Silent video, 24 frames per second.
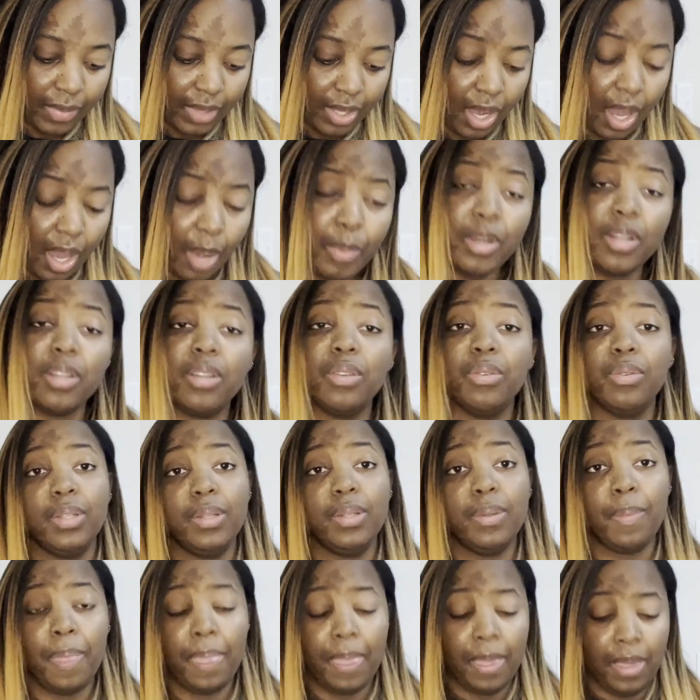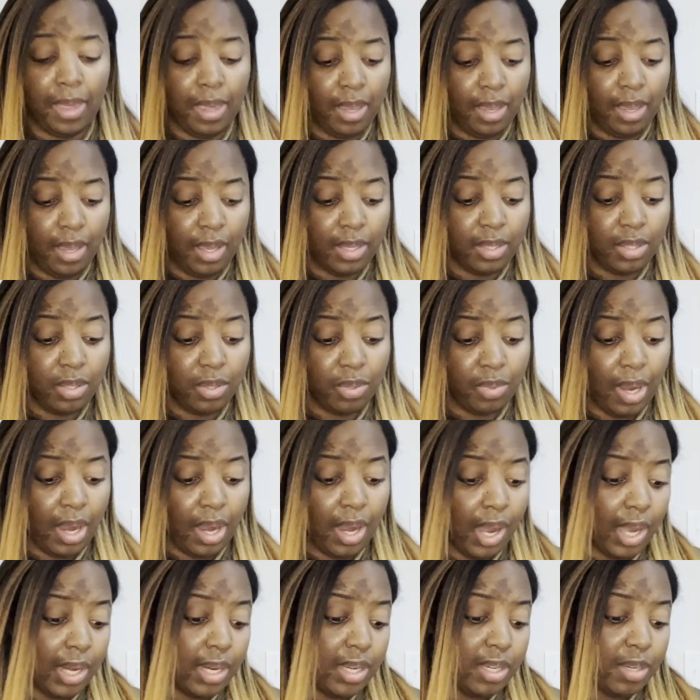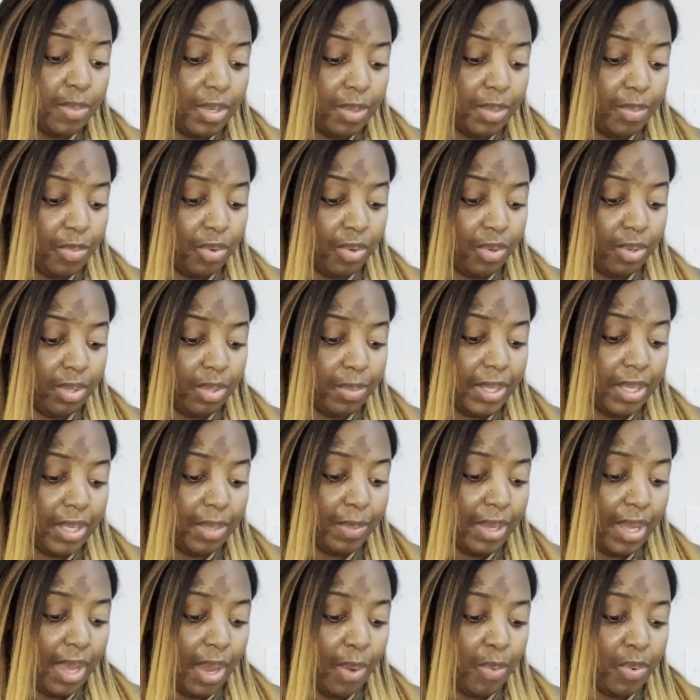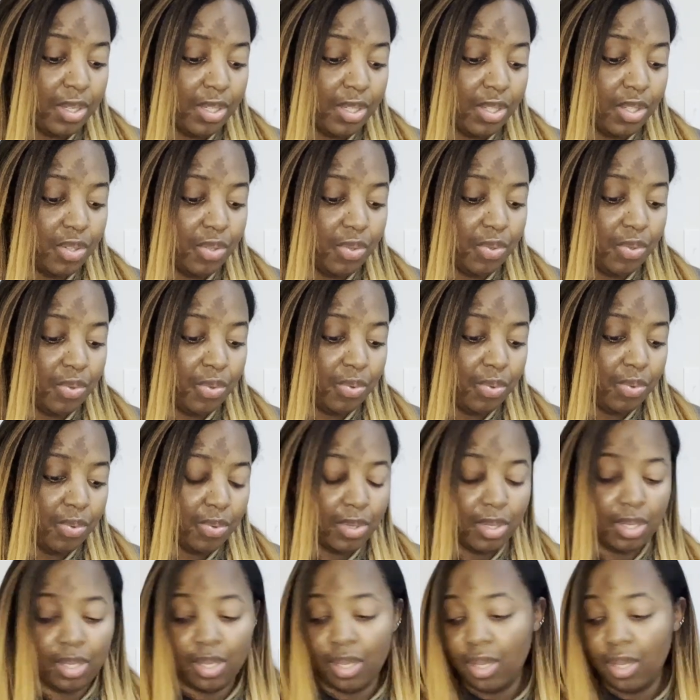I'm gonna do it. So I need to be more, I'm gonna snooze.